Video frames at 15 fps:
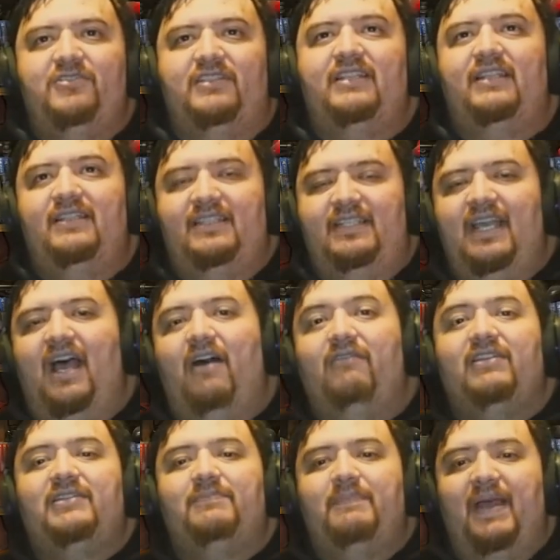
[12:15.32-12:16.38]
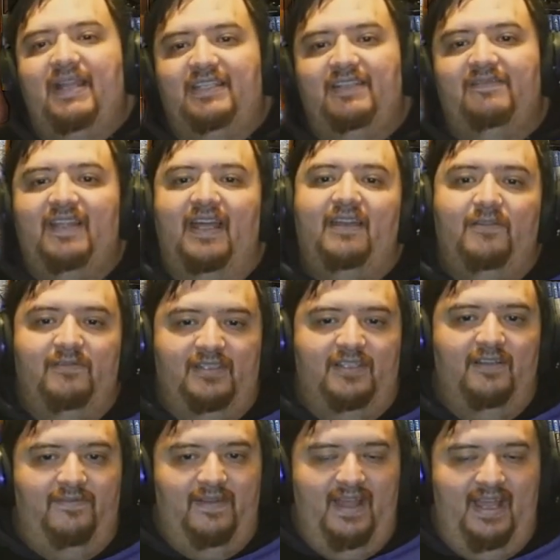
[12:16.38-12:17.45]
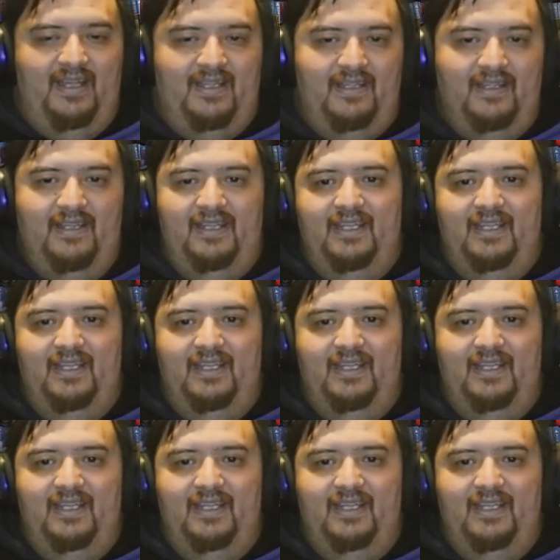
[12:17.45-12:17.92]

interested to see how expansive that new stuff at,